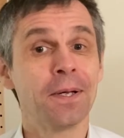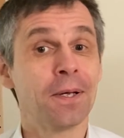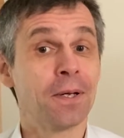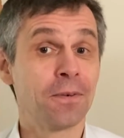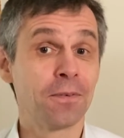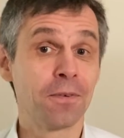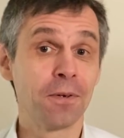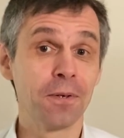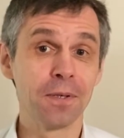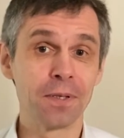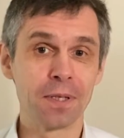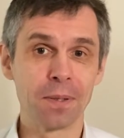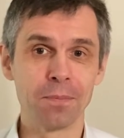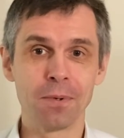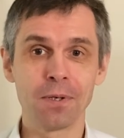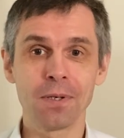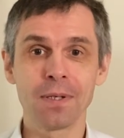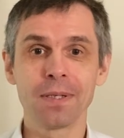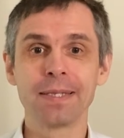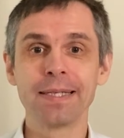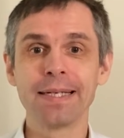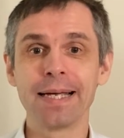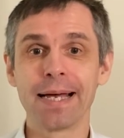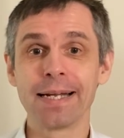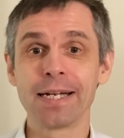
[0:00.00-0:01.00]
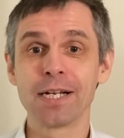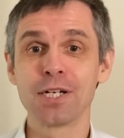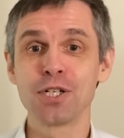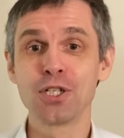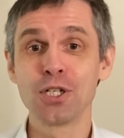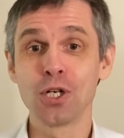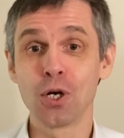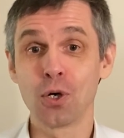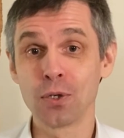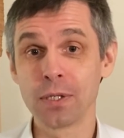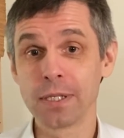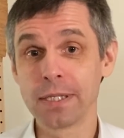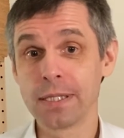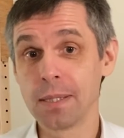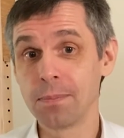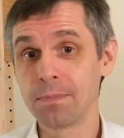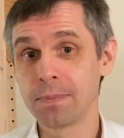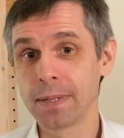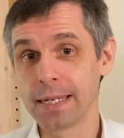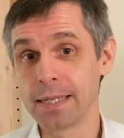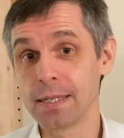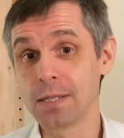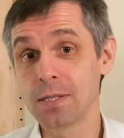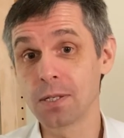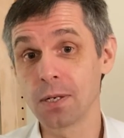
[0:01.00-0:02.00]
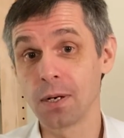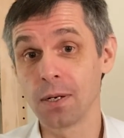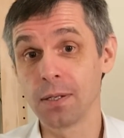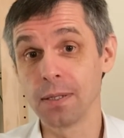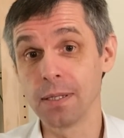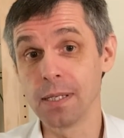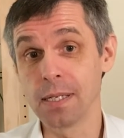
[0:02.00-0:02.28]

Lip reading: Furthermore, the energy only depends on